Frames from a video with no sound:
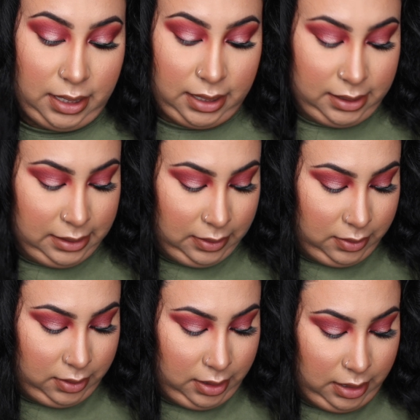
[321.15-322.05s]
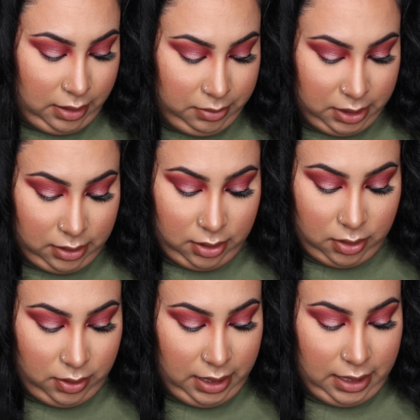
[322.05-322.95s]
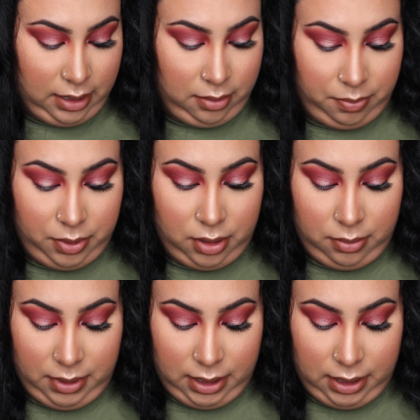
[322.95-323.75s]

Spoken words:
guys, so now I'm just gonna go ahead and put on my